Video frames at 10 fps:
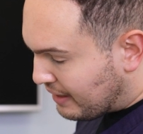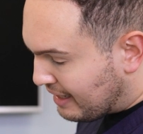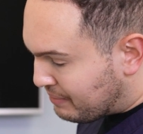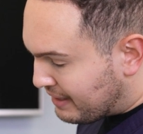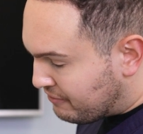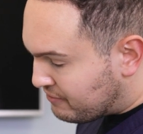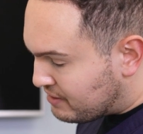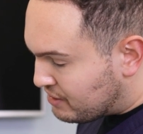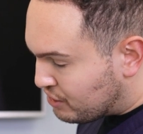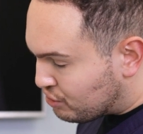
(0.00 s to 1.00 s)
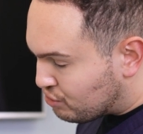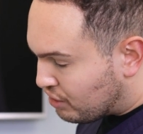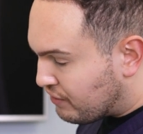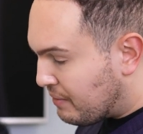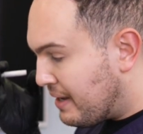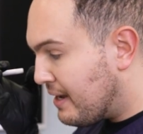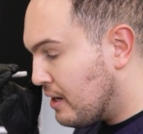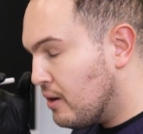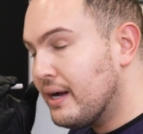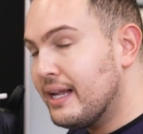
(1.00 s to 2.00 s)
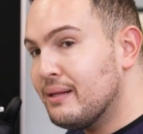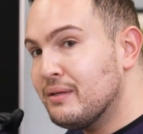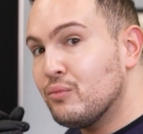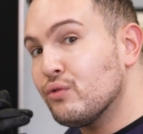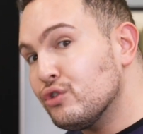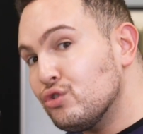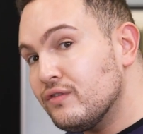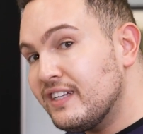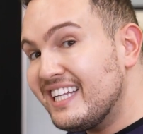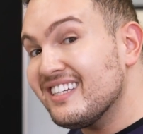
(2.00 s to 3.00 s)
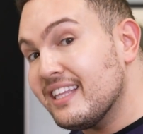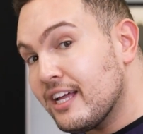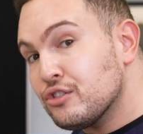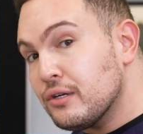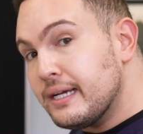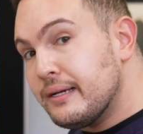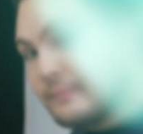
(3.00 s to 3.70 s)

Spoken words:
help lift the tear trough and make it look a little bit more rejuvenated naturally.